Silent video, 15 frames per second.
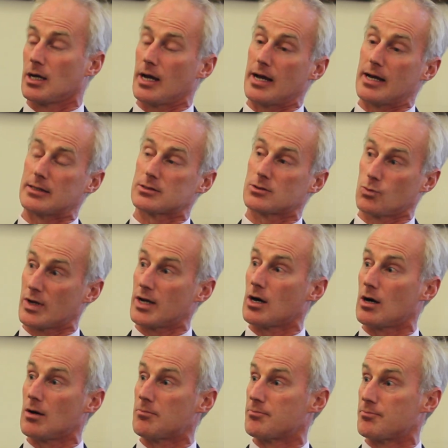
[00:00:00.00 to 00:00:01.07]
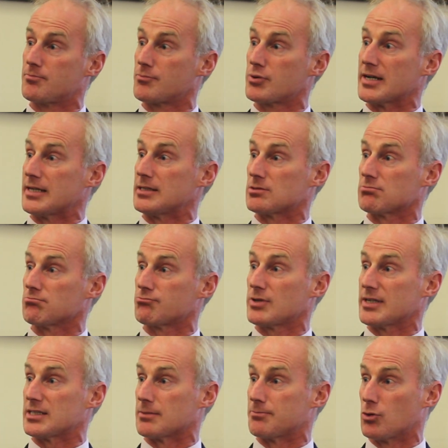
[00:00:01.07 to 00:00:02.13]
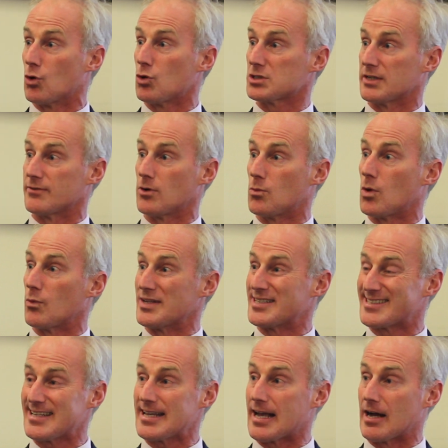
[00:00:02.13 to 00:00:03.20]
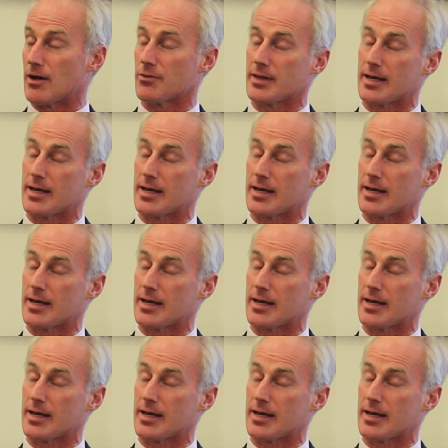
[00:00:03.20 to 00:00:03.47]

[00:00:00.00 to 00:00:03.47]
and we are pretty supportive on what we see out